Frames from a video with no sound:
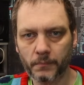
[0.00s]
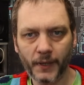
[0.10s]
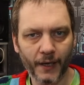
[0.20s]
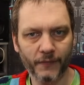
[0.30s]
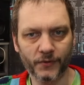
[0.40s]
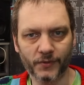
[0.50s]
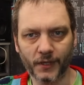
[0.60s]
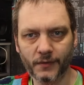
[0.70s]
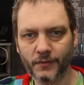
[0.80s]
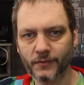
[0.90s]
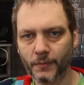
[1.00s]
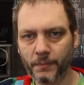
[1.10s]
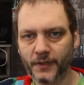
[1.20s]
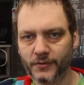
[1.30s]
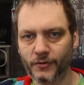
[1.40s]
Behind the scenes, the
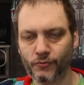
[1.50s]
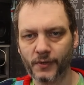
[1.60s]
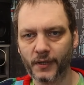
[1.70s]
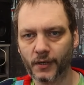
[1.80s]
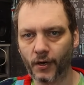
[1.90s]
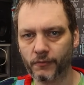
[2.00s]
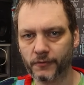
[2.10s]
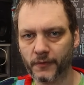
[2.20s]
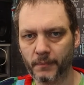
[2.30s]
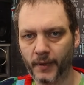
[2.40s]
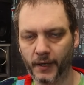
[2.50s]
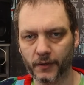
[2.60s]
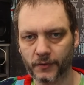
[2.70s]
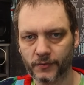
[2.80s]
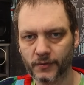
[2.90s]
P C's running code from the
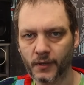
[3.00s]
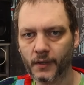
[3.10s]
BIOS,